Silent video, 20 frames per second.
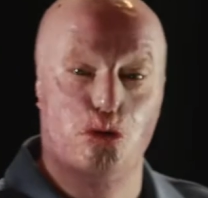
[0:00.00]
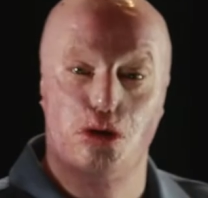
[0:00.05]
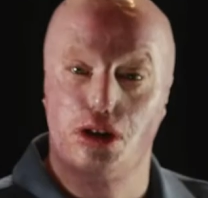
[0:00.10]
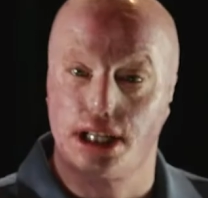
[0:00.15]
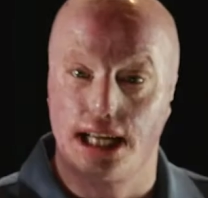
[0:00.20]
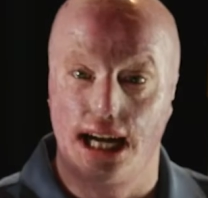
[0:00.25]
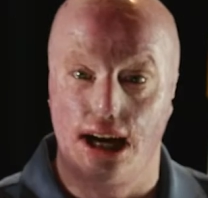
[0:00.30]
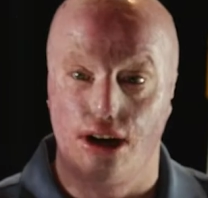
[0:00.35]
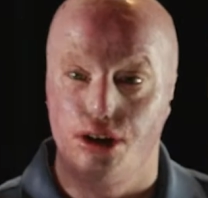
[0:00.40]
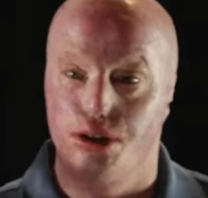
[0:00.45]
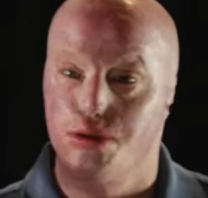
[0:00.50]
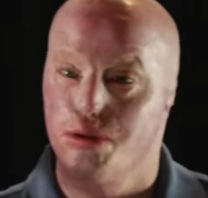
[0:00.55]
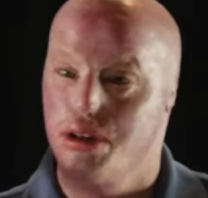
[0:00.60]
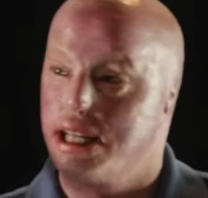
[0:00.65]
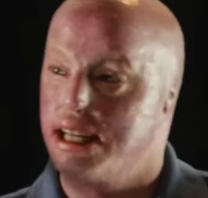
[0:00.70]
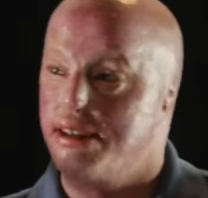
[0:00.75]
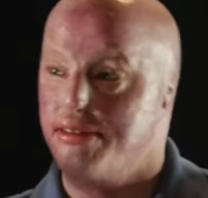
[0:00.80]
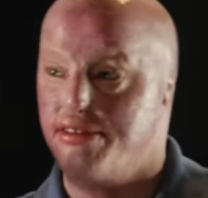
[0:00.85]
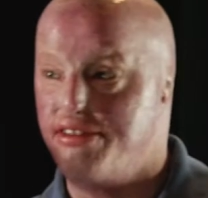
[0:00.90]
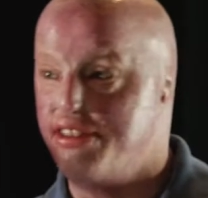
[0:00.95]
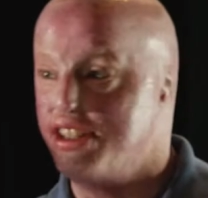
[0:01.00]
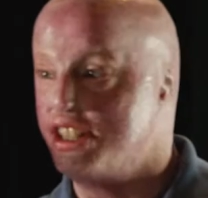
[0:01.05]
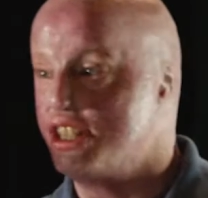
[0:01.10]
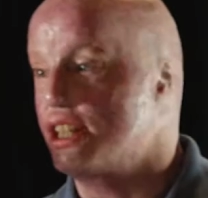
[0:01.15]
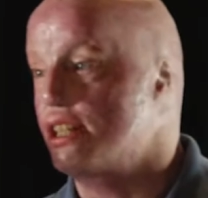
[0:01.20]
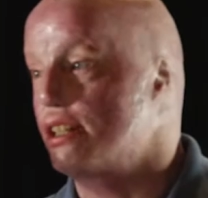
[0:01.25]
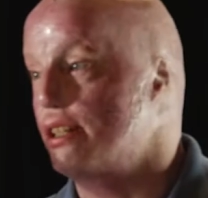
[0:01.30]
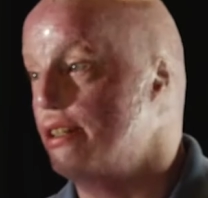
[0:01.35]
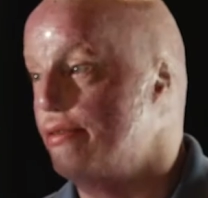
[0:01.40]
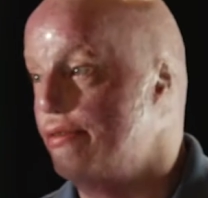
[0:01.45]
work out. You want to get
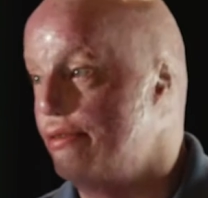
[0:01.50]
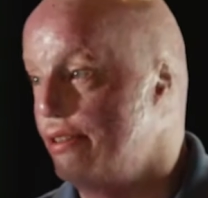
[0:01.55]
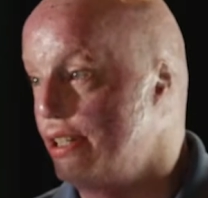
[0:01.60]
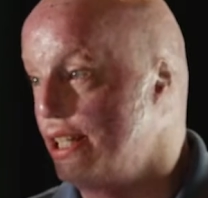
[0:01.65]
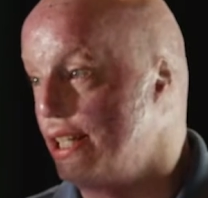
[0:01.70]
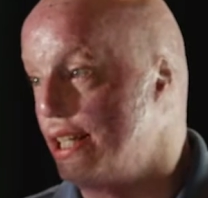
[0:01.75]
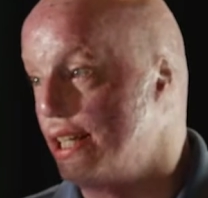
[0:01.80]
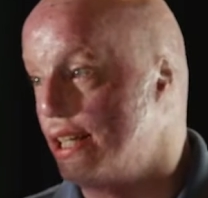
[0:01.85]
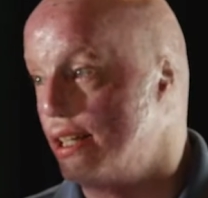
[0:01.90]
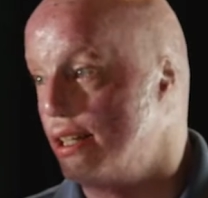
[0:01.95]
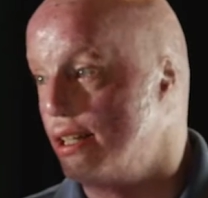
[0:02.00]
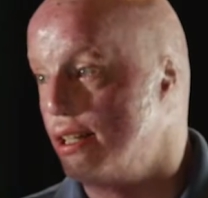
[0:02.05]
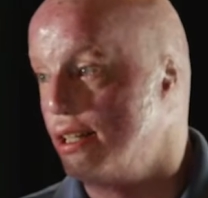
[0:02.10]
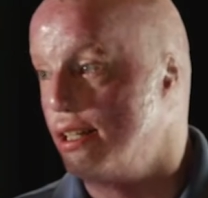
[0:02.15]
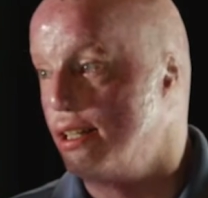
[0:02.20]
physically fit again.